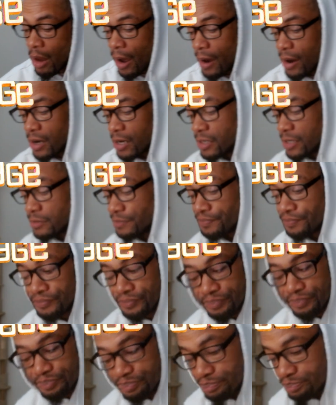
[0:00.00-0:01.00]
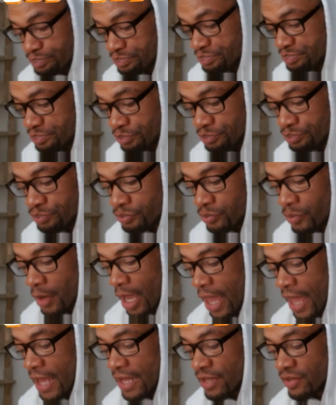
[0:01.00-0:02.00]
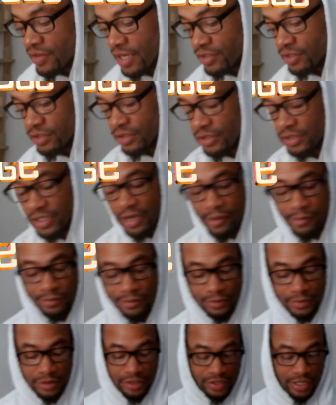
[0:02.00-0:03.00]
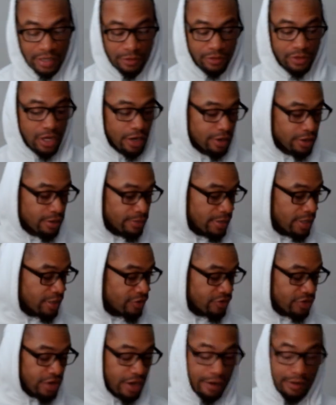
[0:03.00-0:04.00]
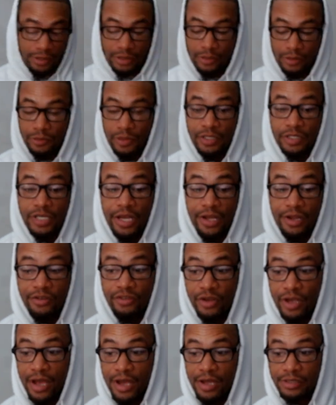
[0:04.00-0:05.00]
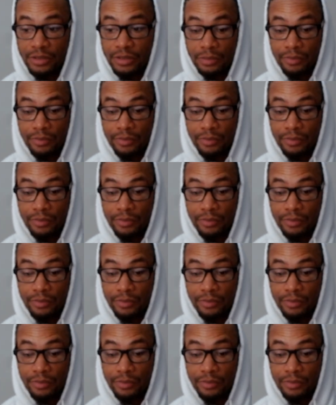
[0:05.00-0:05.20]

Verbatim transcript: Um, ancestors, yep, because they were talking to me in the shower. One second, you guys.